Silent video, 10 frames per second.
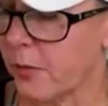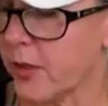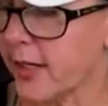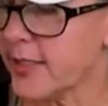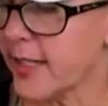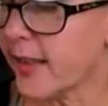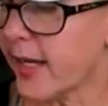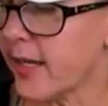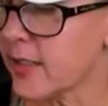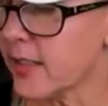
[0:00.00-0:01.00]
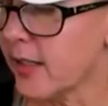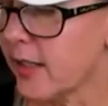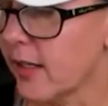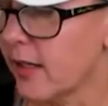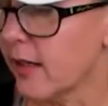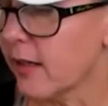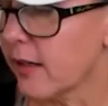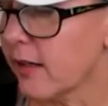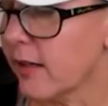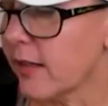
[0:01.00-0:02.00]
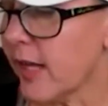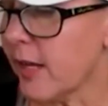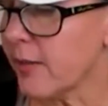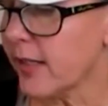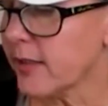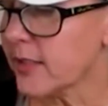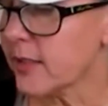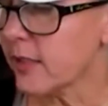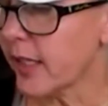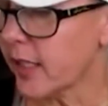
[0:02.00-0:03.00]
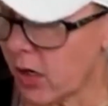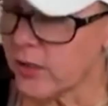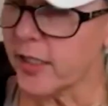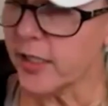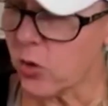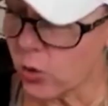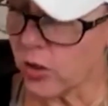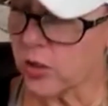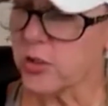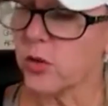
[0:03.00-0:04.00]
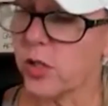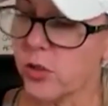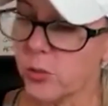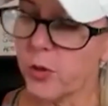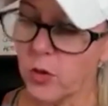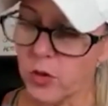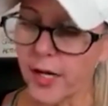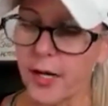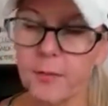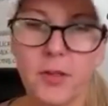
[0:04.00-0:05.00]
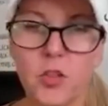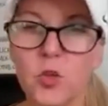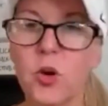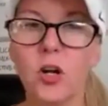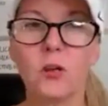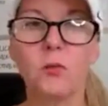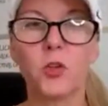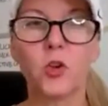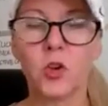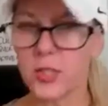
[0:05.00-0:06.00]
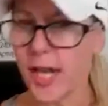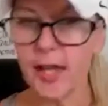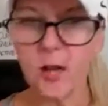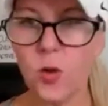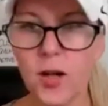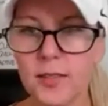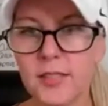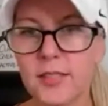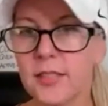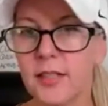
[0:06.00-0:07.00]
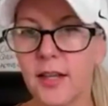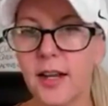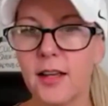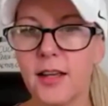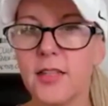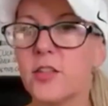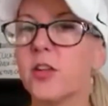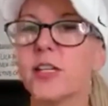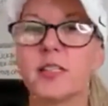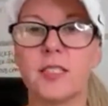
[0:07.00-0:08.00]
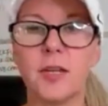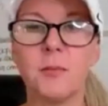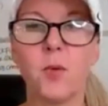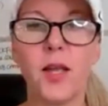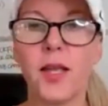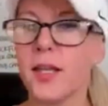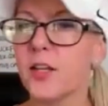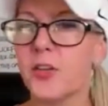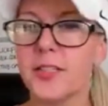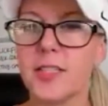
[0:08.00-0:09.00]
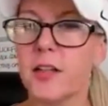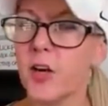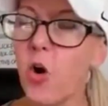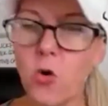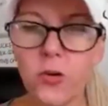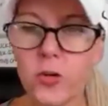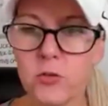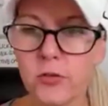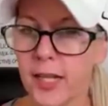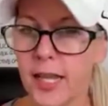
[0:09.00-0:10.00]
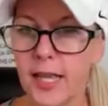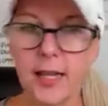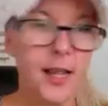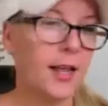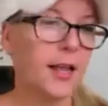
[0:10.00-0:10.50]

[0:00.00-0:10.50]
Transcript: When I say that, that means like an online course or other program, you are you create it once and then you get to step away and you can sell it over and over again